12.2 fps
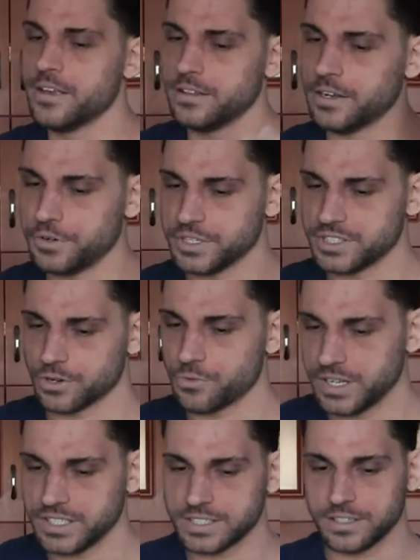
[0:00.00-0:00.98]
There is a
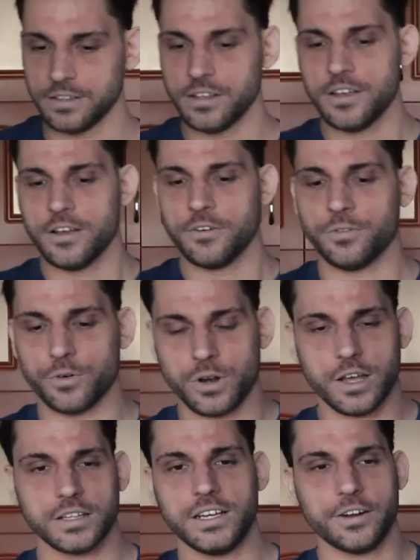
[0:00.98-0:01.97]
reason for
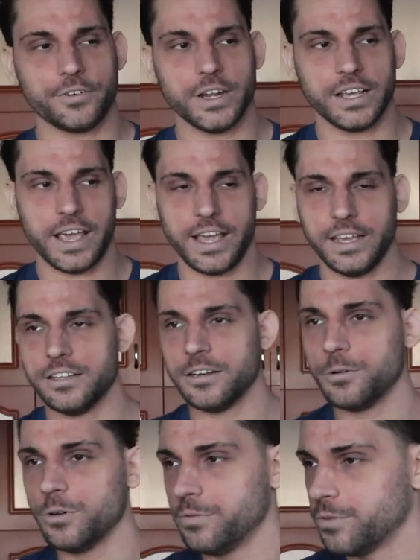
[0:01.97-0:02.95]
not covering
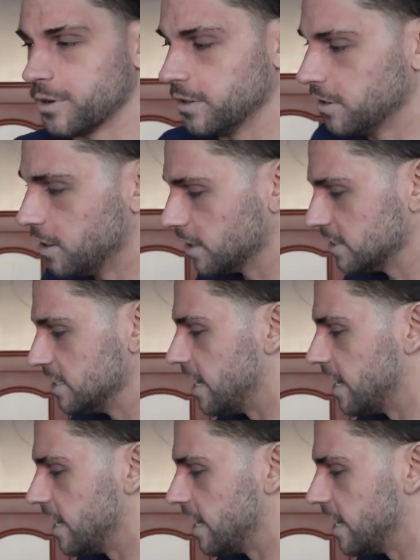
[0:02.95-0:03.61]
AEW for a long